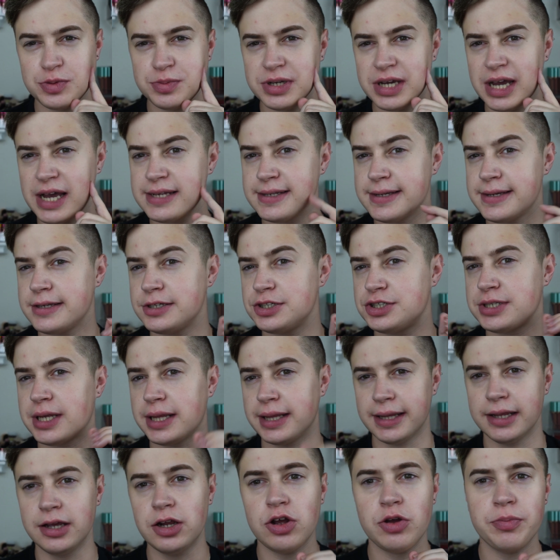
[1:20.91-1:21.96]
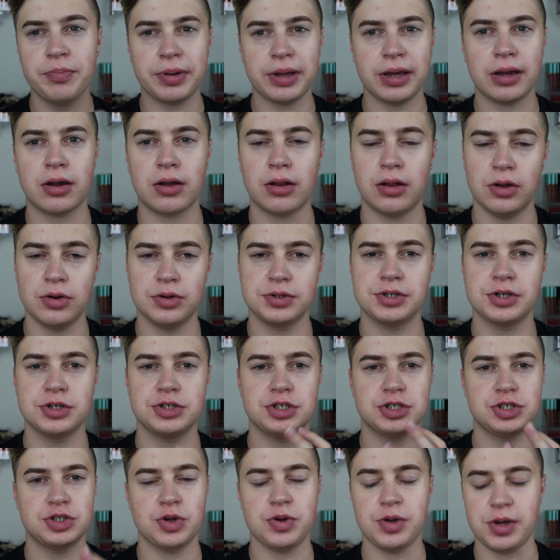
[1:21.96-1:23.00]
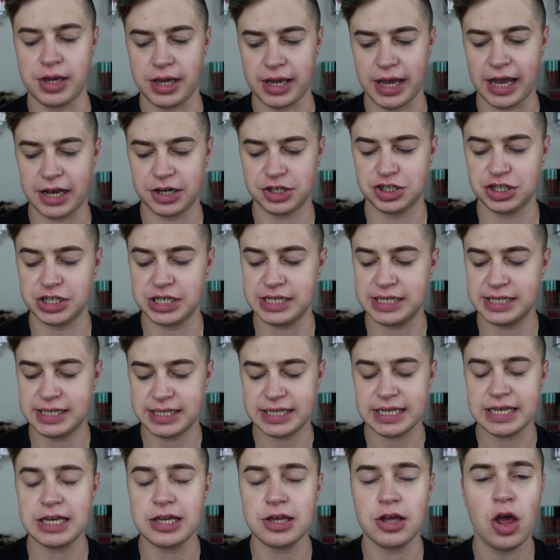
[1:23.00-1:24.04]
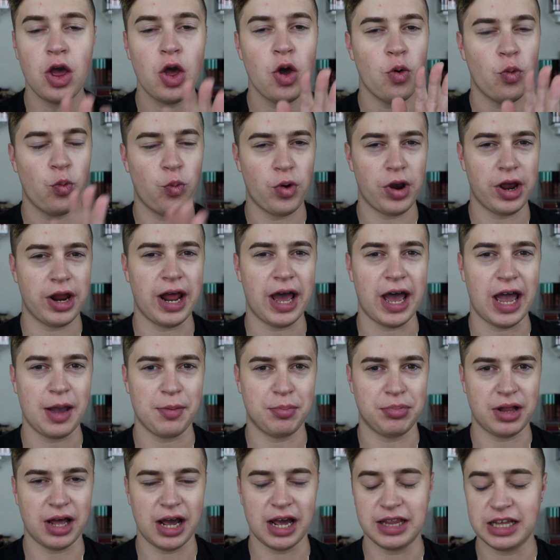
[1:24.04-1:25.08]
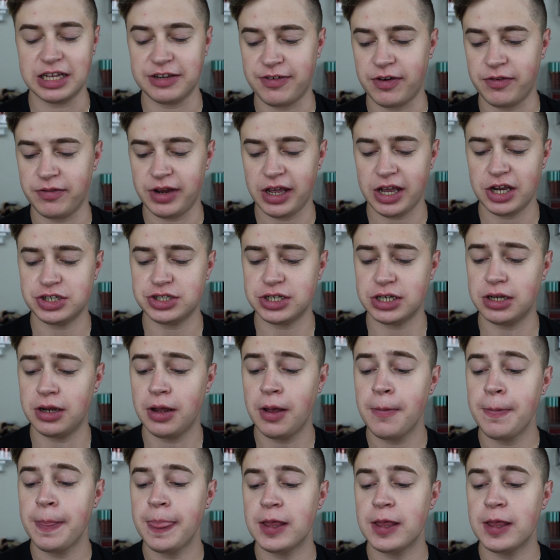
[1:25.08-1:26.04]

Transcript: Zoom you guys in just a little bit closer just so you can actually see when I apply this foundation.